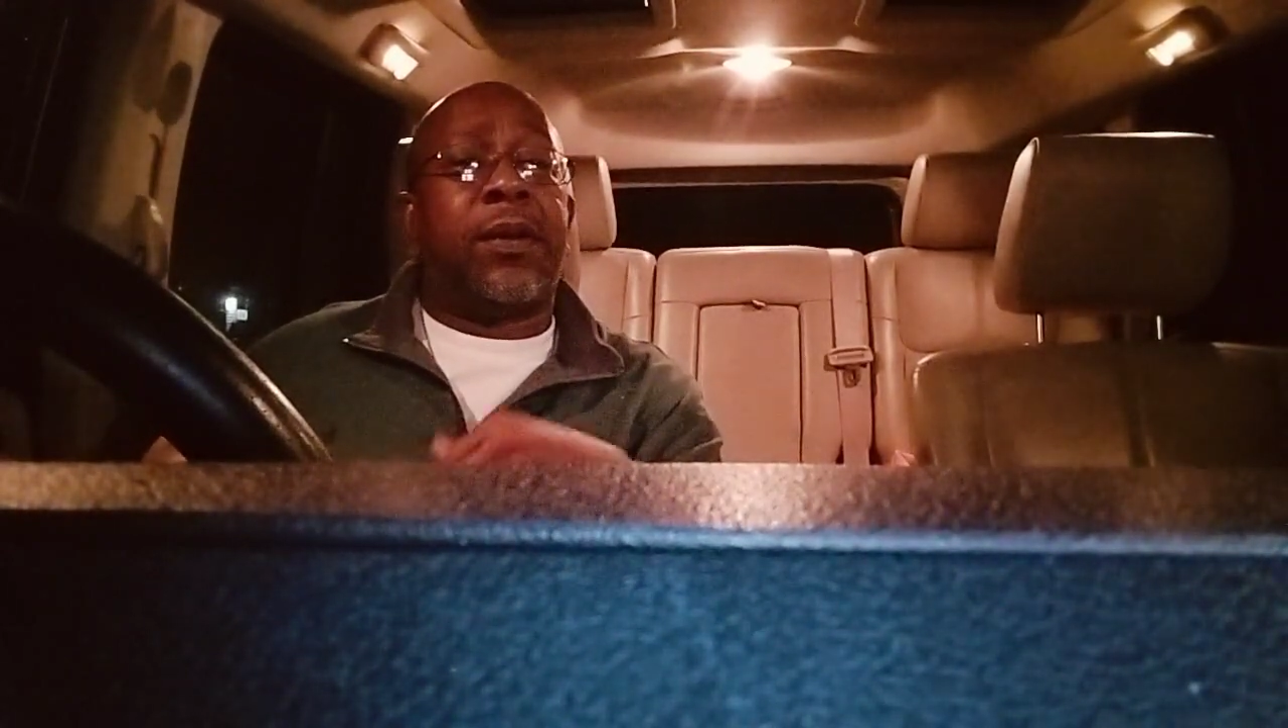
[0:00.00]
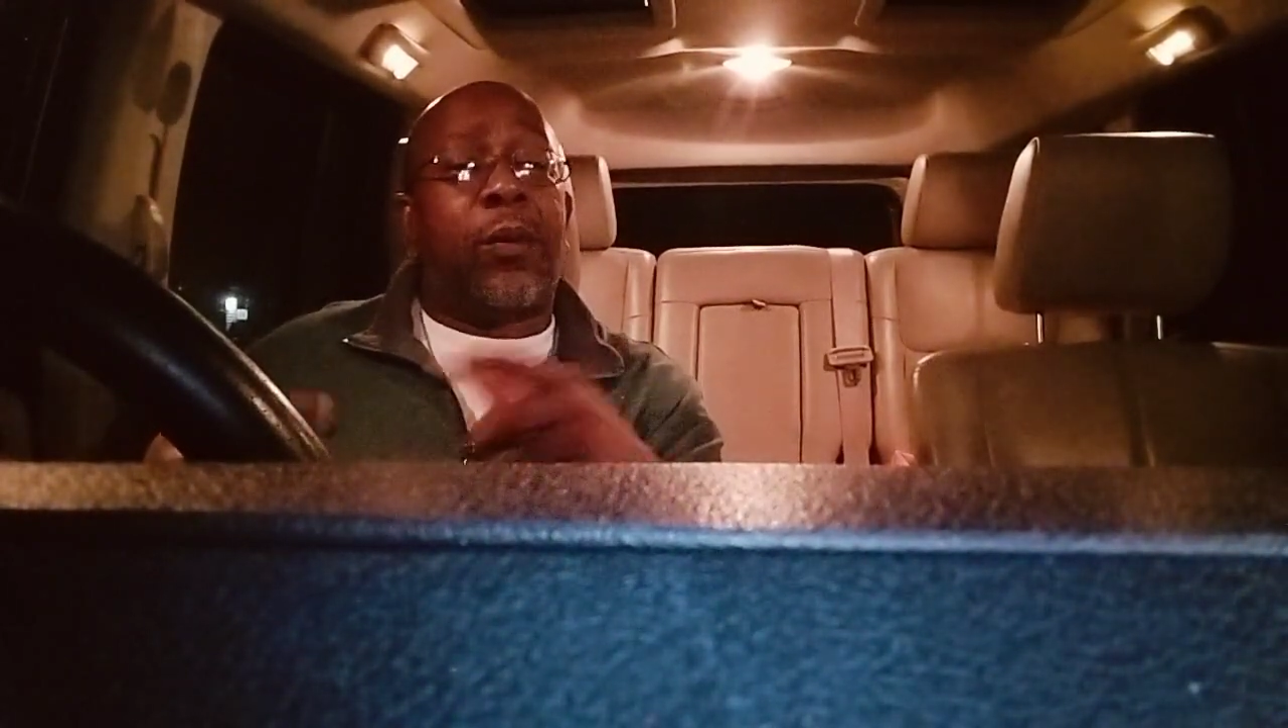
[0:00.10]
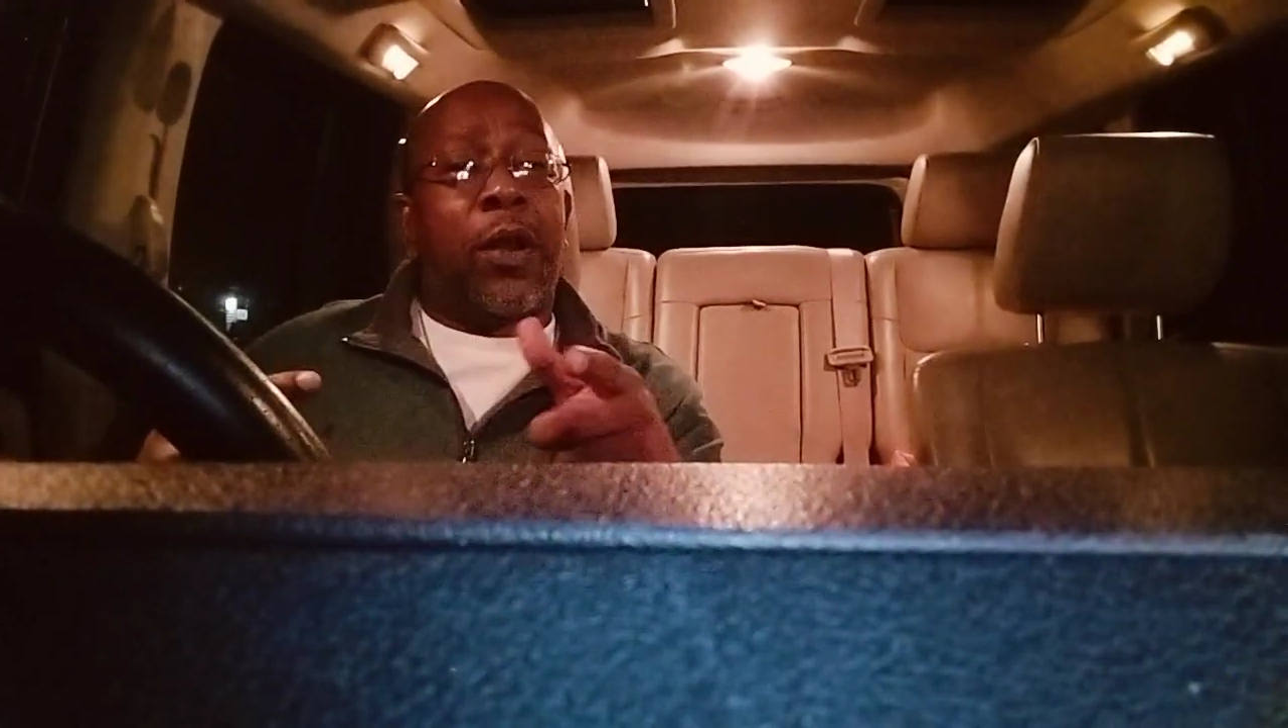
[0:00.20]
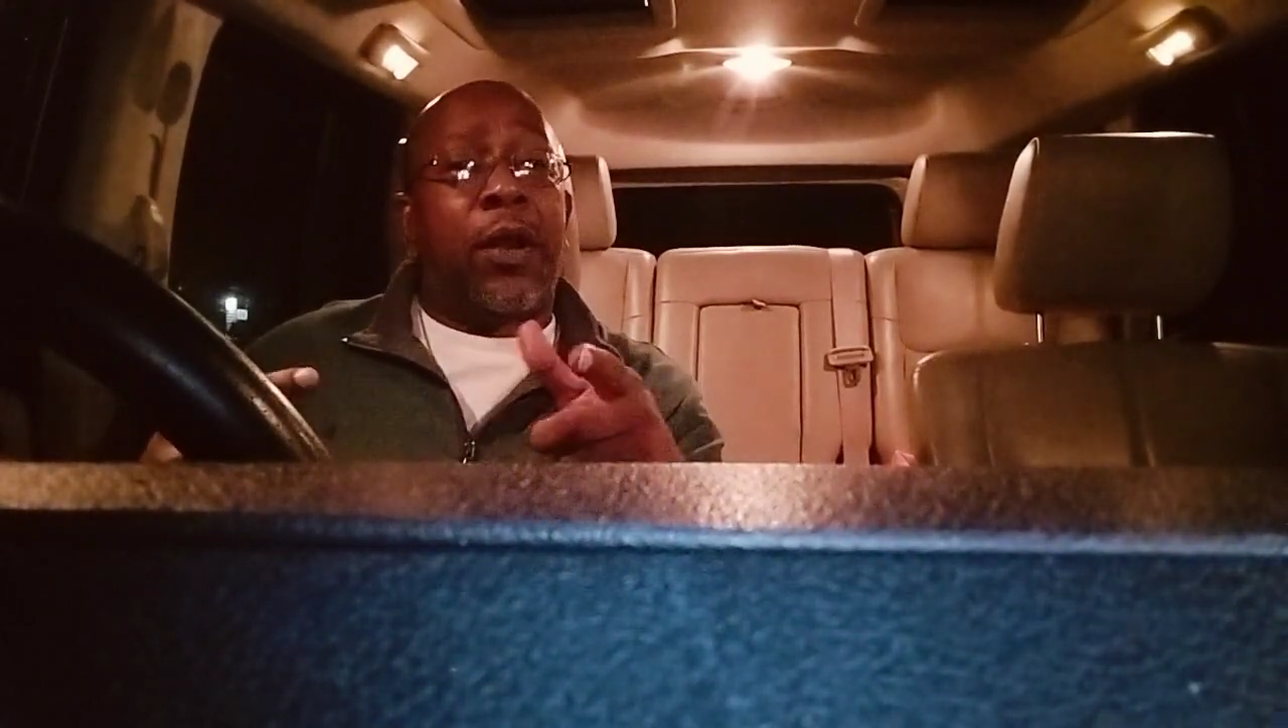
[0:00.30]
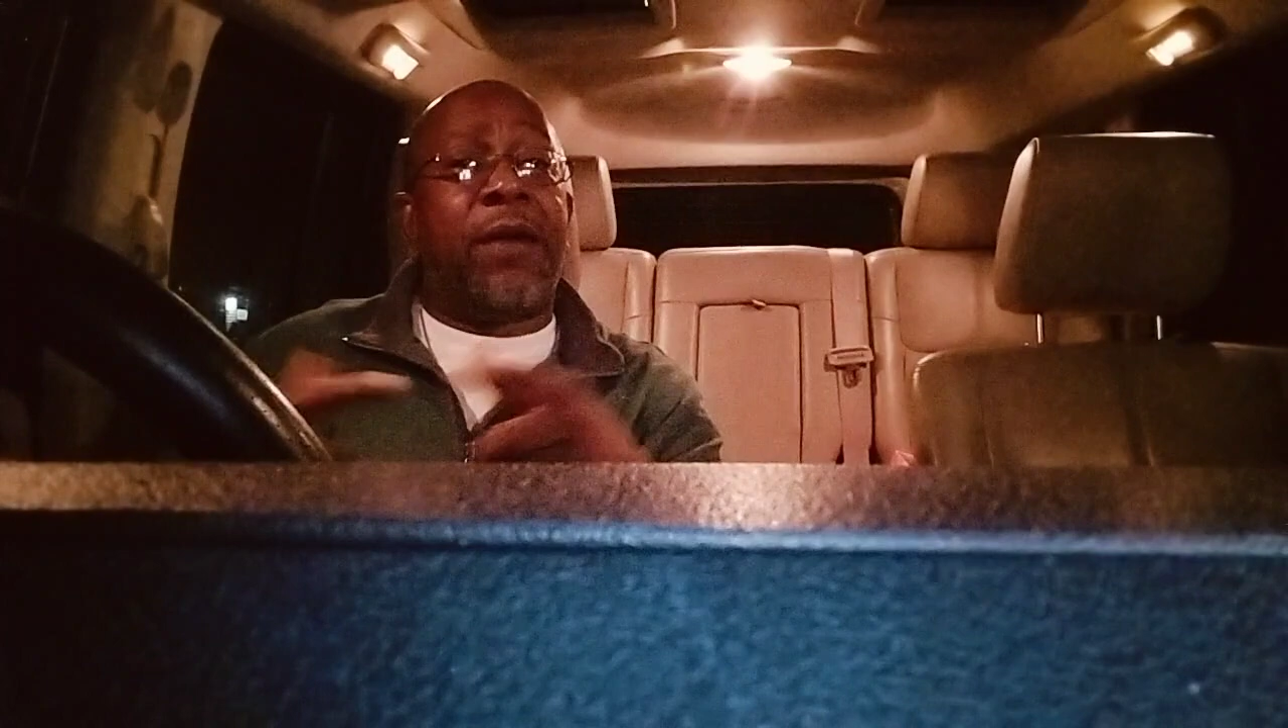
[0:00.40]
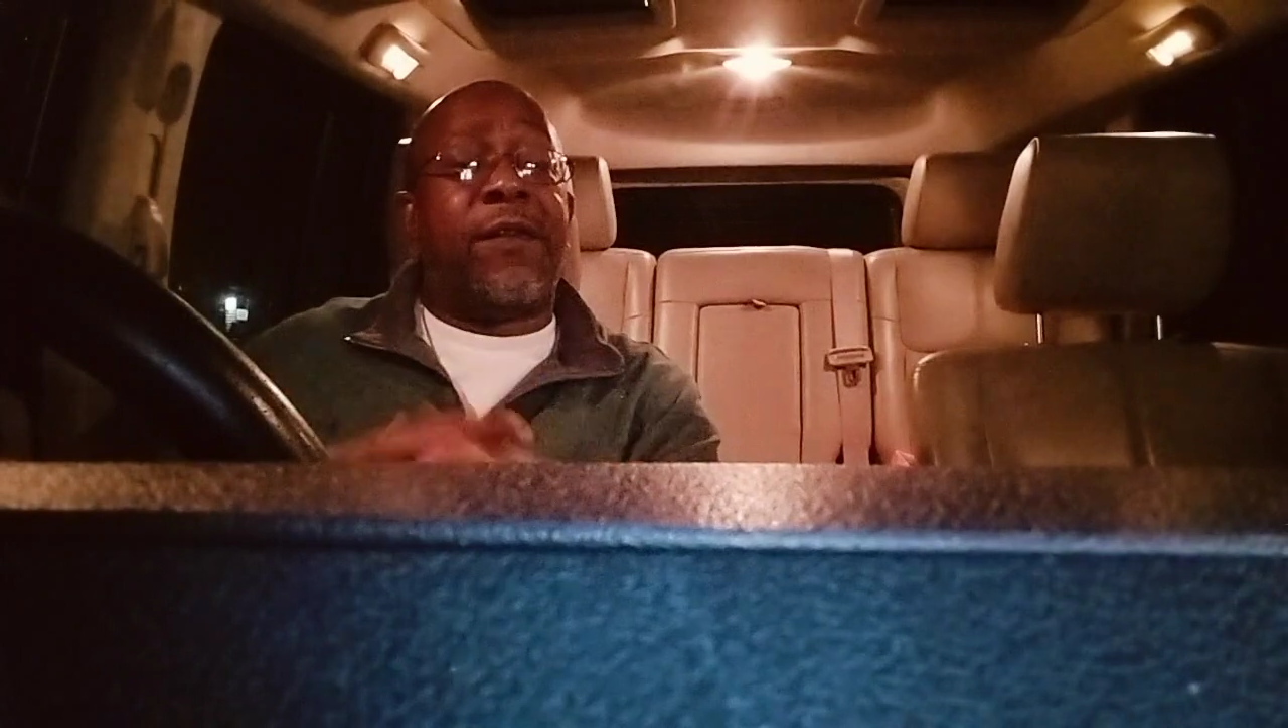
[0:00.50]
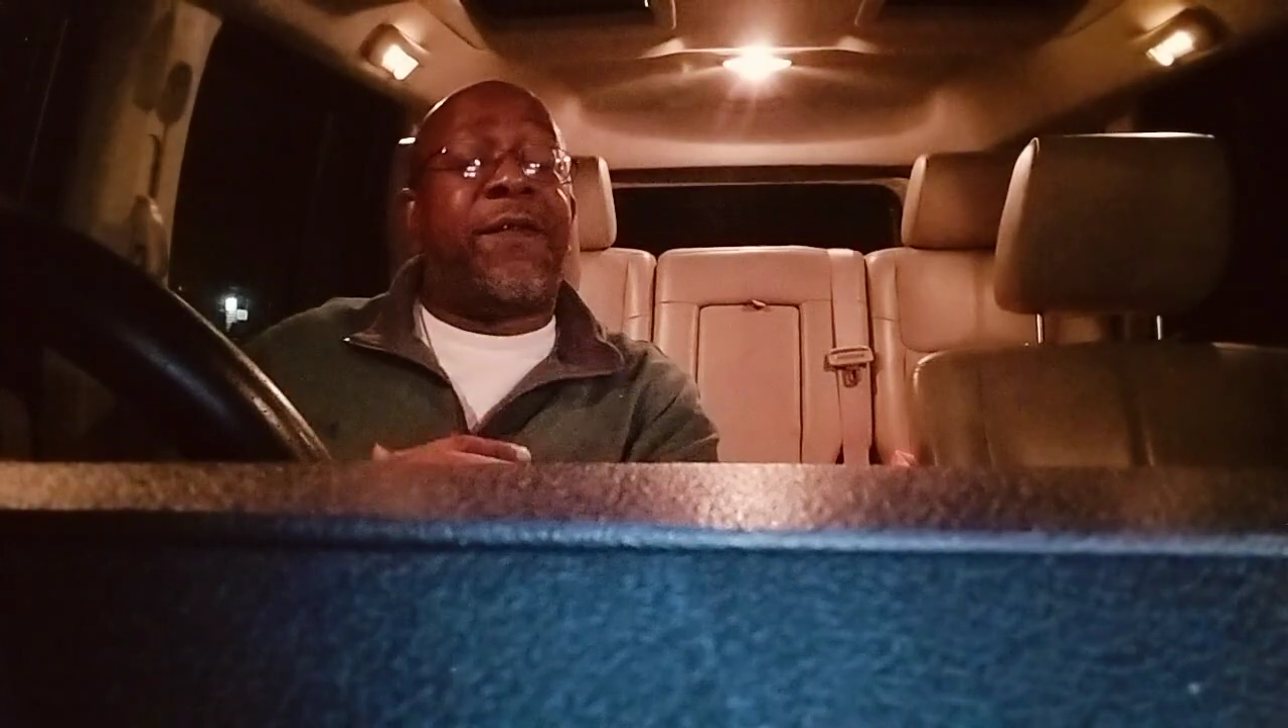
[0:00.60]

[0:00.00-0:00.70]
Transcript: Word of